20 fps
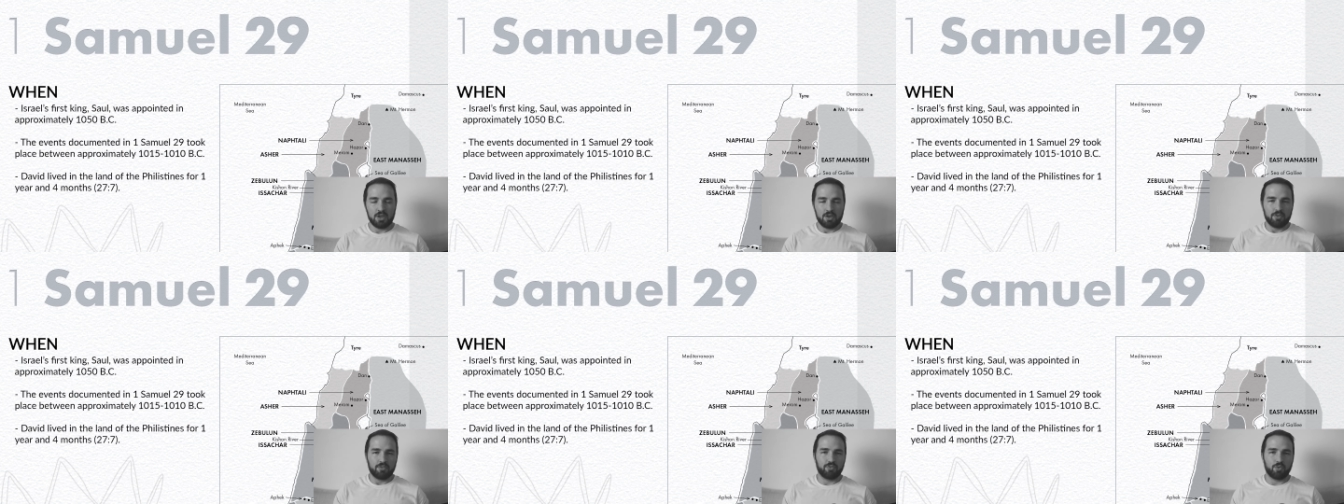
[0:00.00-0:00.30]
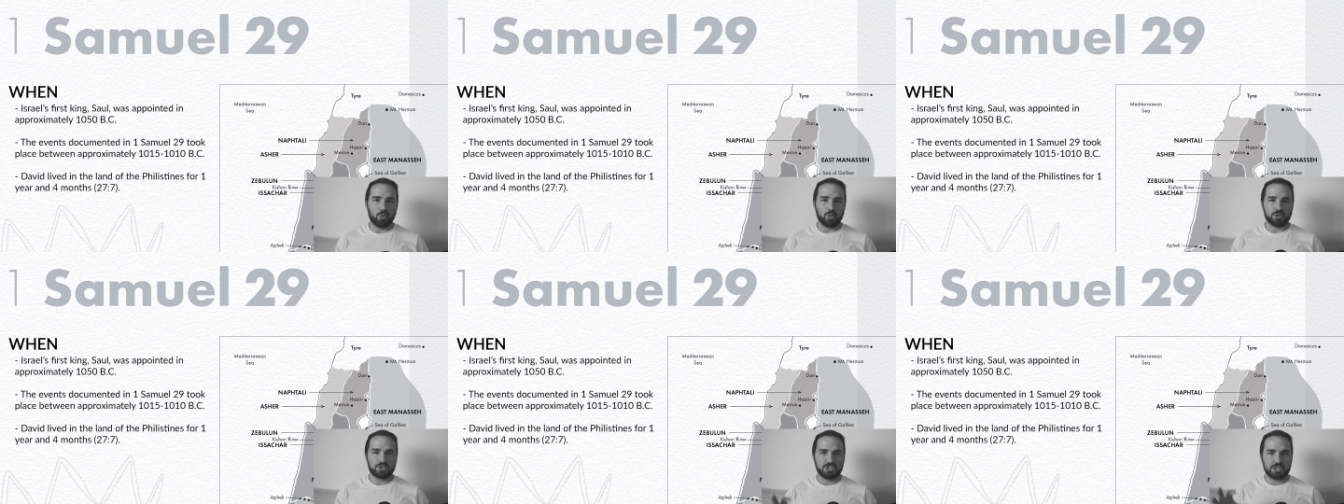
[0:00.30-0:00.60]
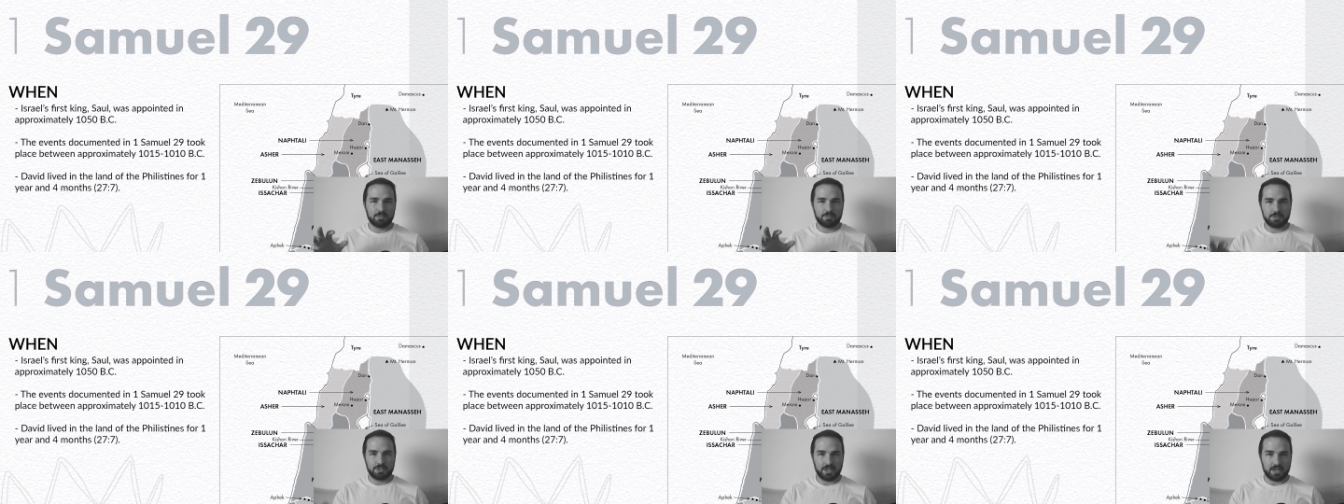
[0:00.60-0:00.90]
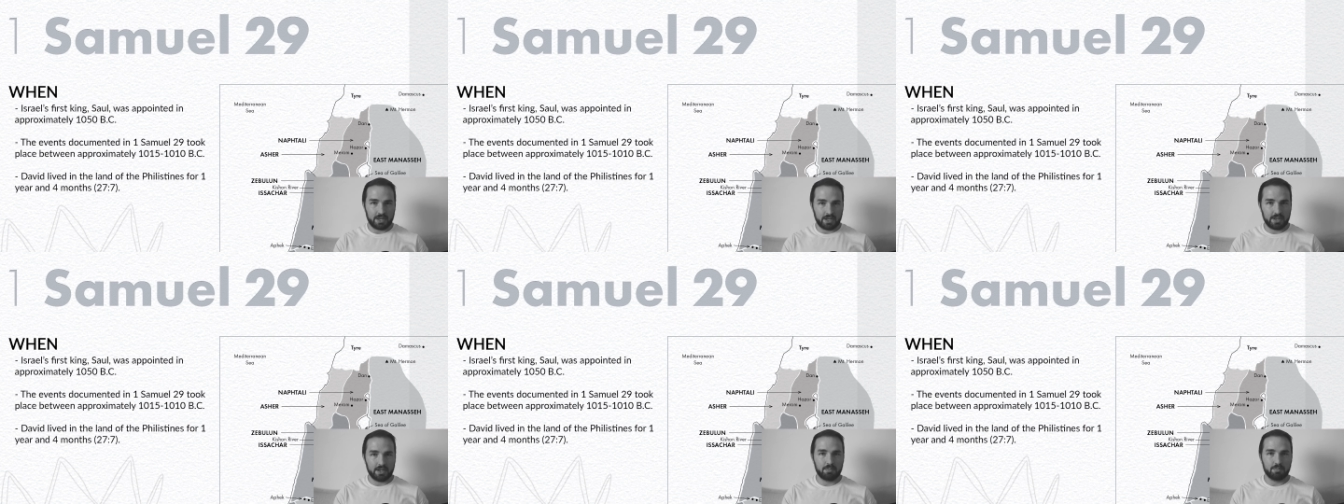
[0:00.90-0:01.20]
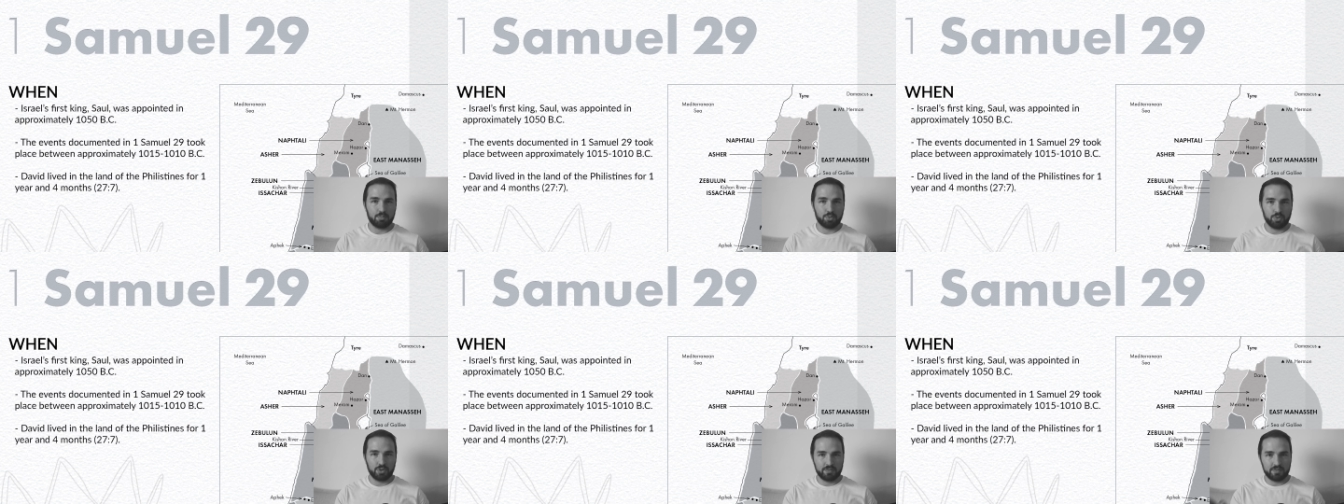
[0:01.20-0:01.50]
for some
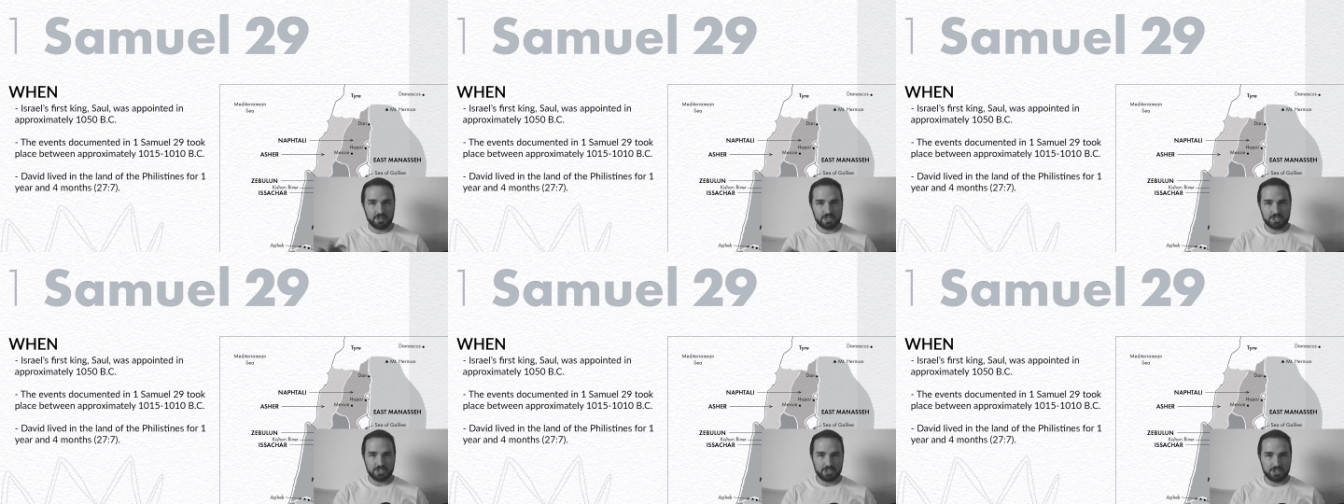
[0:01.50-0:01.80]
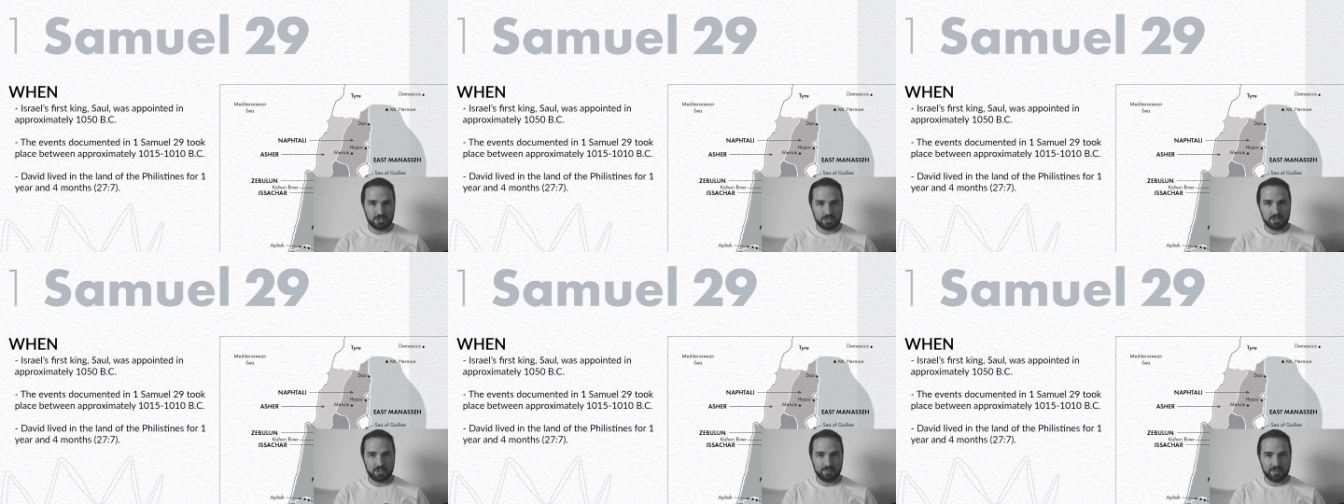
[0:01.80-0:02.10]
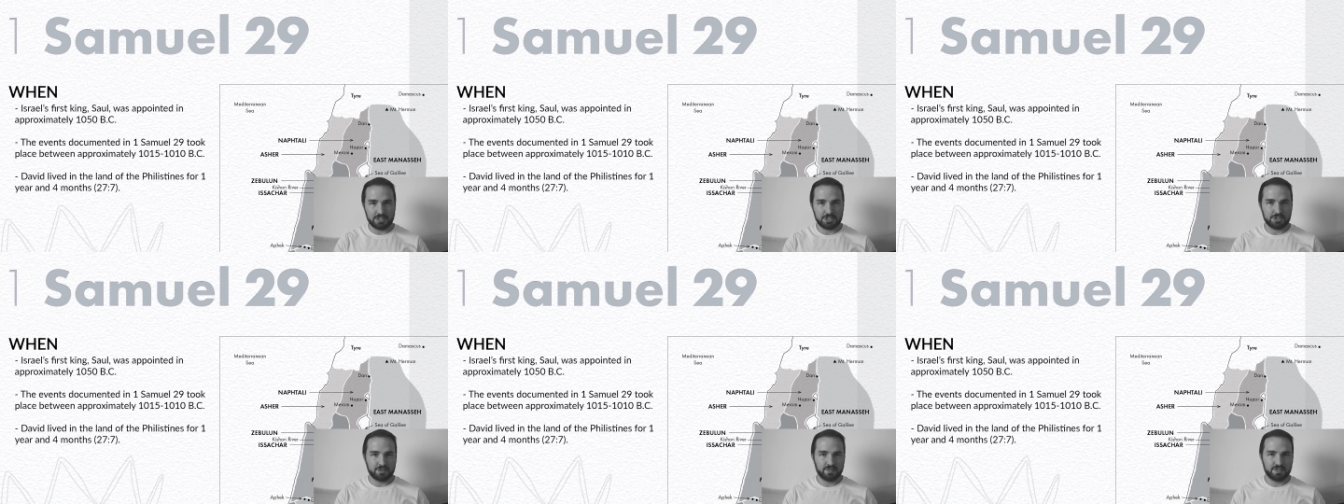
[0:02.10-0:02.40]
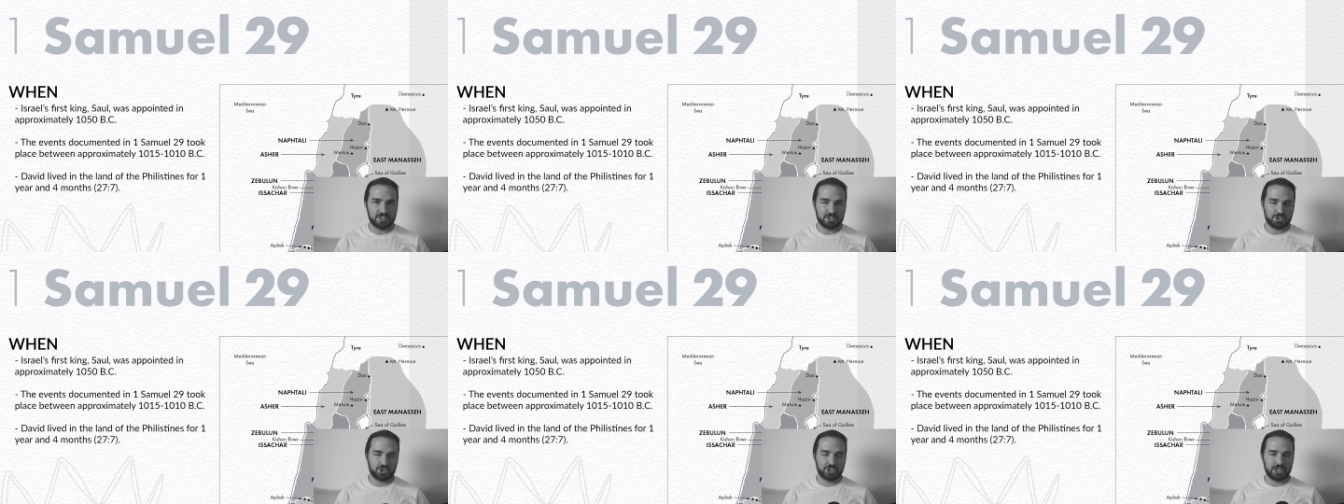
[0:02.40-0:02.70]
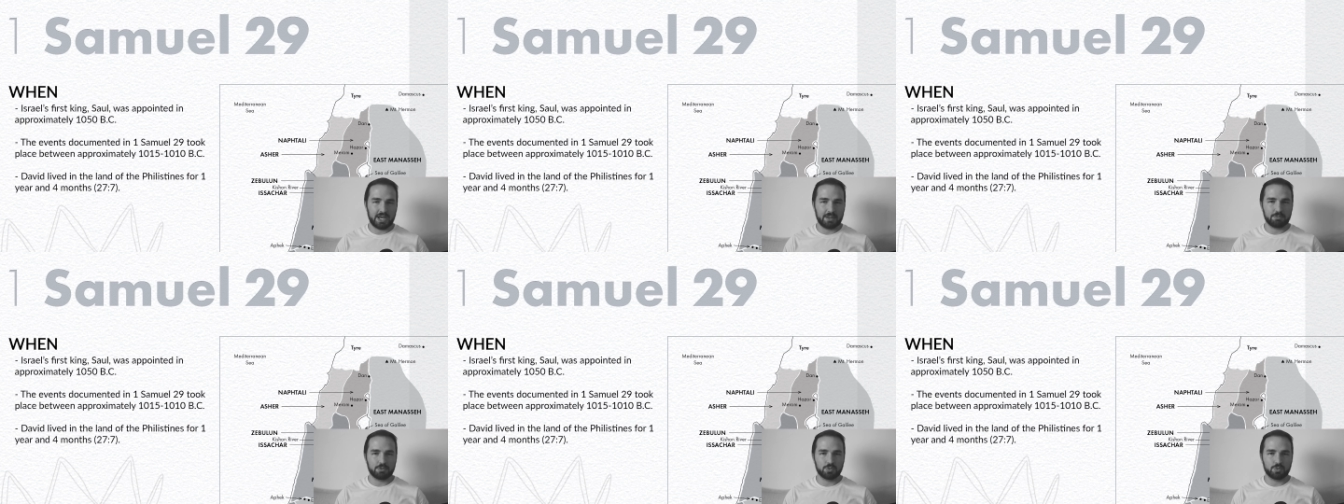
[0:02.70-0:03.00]
time previous to the events of this
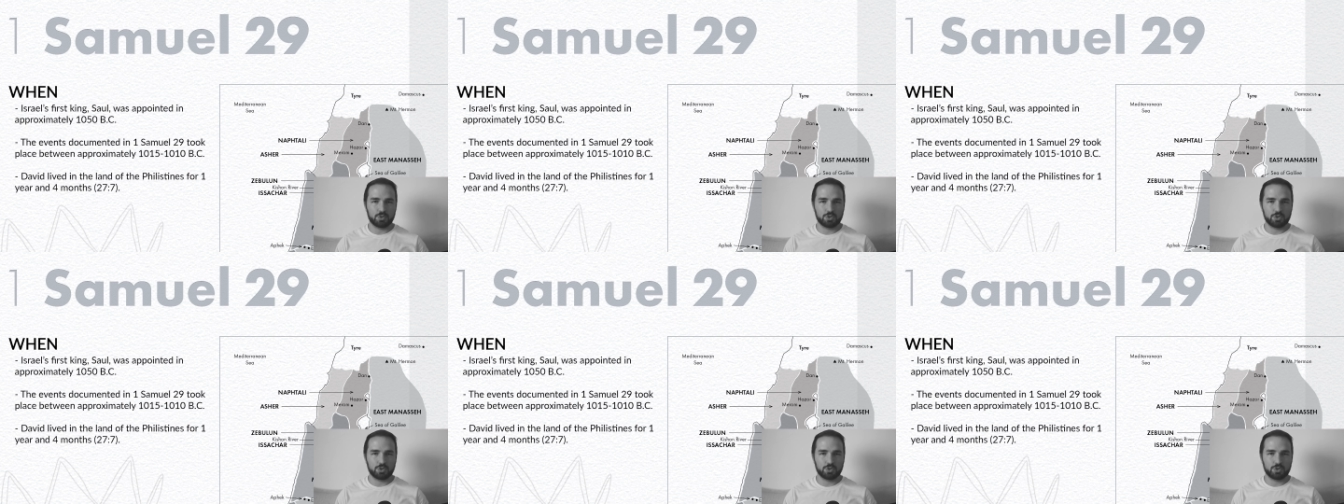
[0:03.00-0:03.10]
chapter.